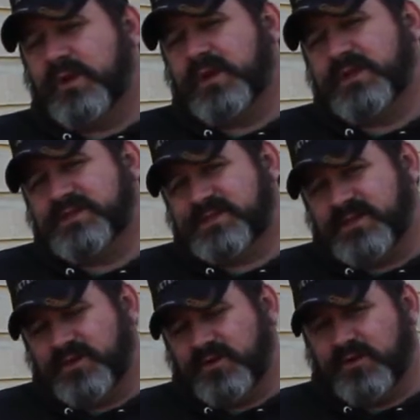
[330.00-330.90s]
want to
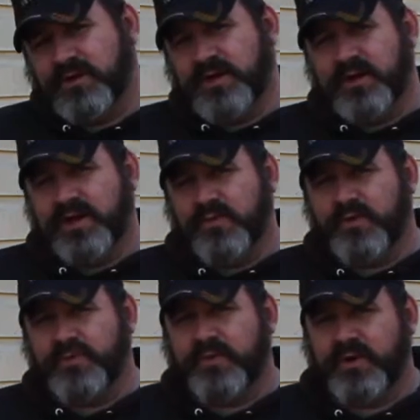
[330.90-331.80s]
consider a
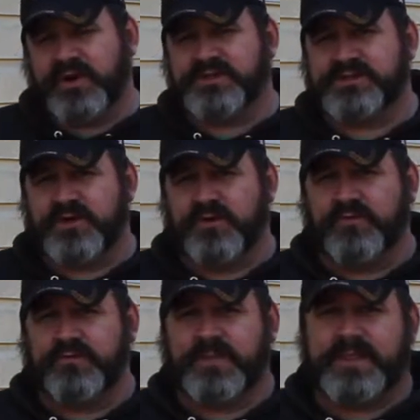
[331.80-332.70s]
wood burning stove.
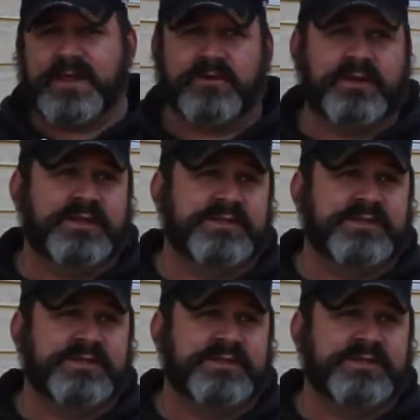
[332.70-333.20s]
Now, in